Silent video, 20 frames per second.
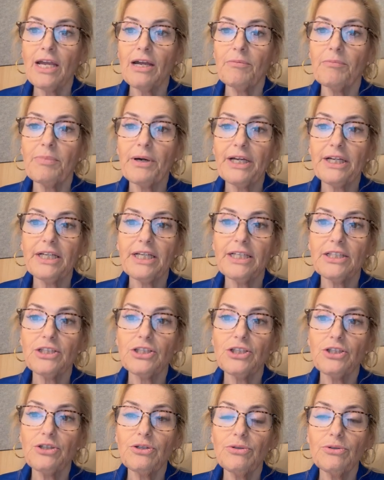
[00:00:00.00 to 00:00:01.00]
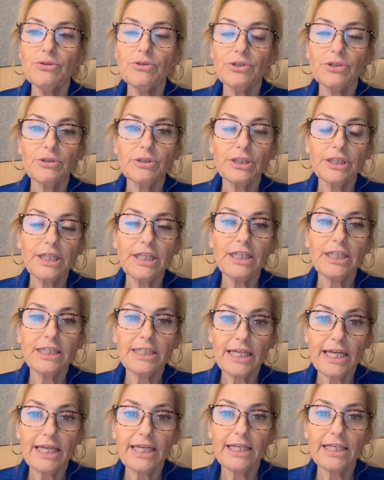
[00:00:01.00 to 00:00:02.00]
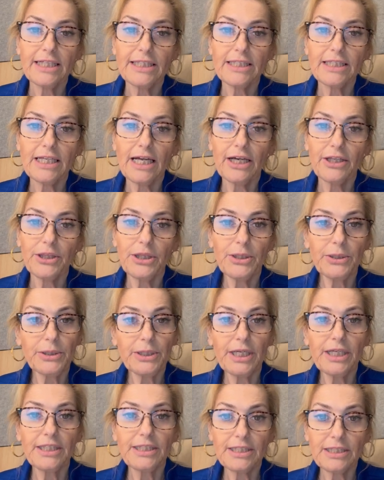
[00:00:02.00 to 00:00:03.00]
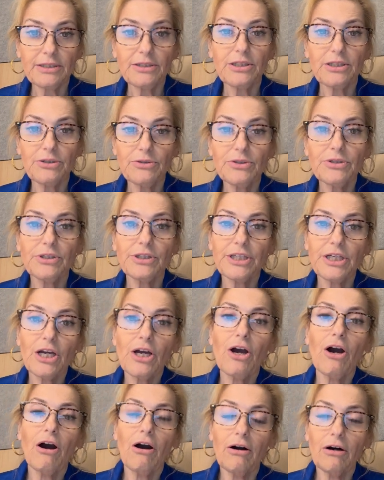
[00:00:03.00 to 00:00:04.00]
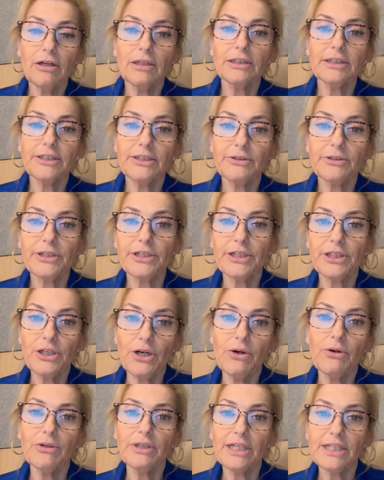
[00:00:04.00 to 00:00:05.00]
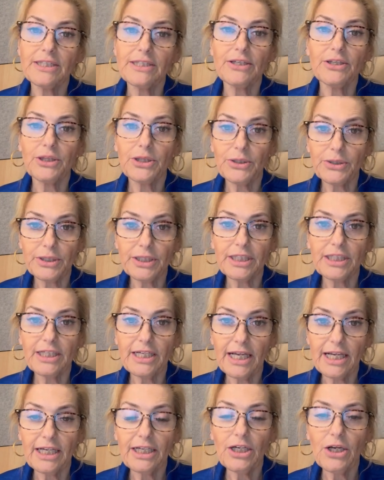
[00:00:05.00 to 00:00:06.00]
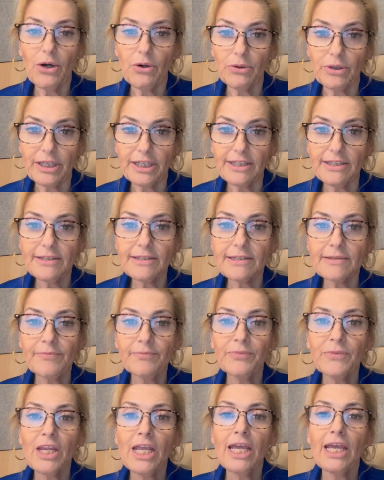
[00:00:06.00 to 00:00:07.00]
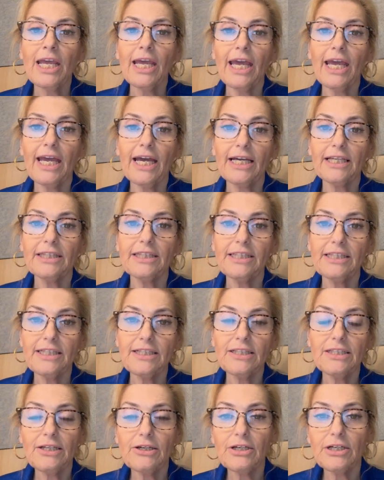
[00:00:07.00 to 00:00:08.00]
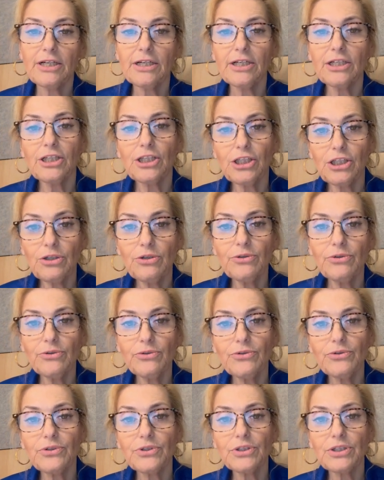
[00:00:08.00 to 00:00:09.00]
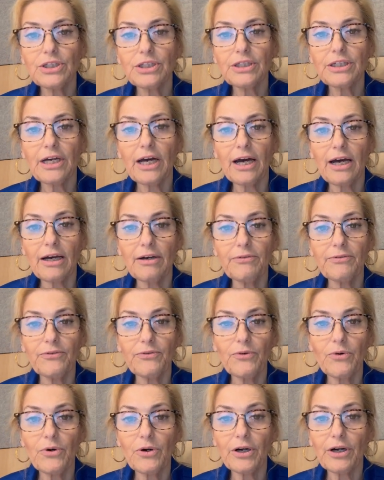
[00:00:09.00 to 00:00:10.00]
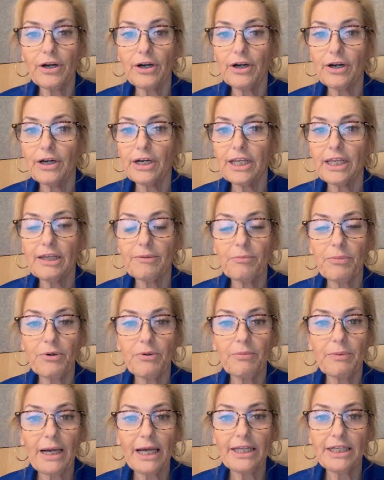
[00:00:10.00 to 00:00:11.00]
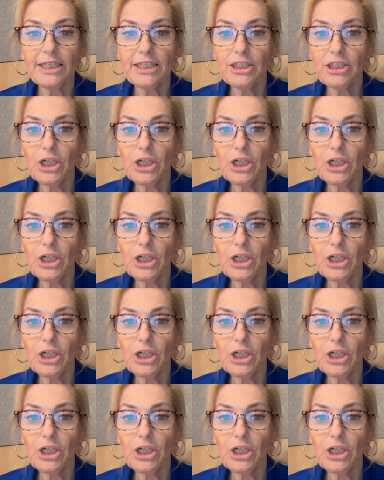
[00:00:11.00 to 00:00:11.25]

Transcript: but it usually takes a third it's a usually called or known as a 30-day notice and these are used uh, for providing